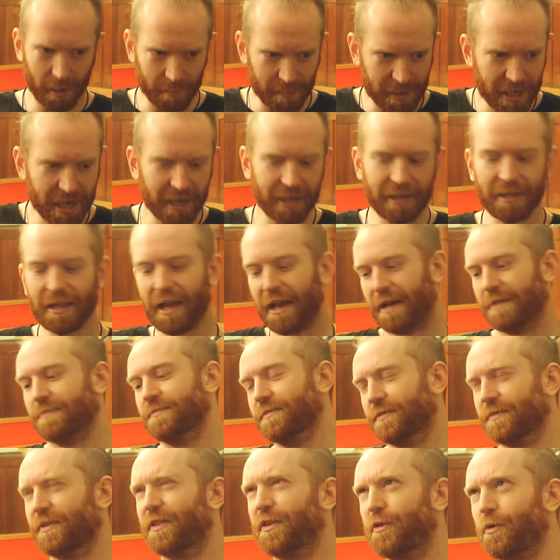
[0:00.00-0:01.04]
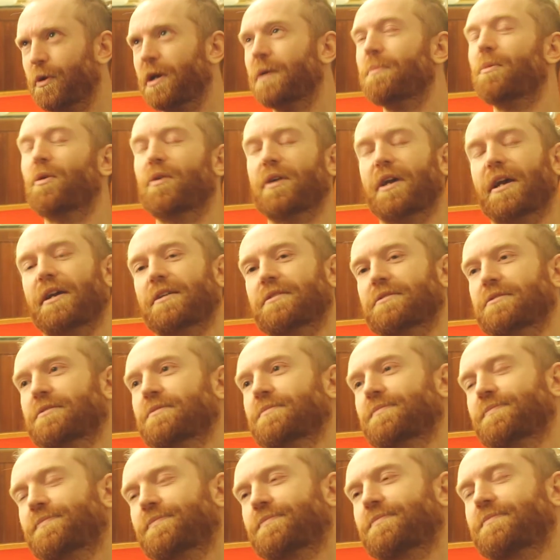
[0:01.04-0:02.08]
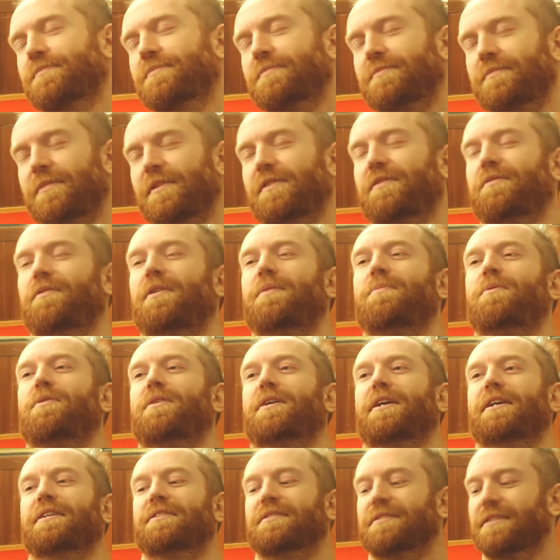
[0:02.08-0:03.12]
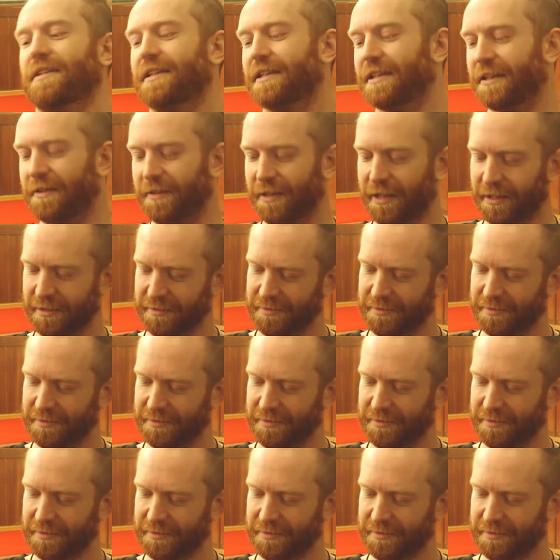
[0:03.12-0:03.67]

I'm nearly there. 3 more gigs. 3 more gigs. I can do that.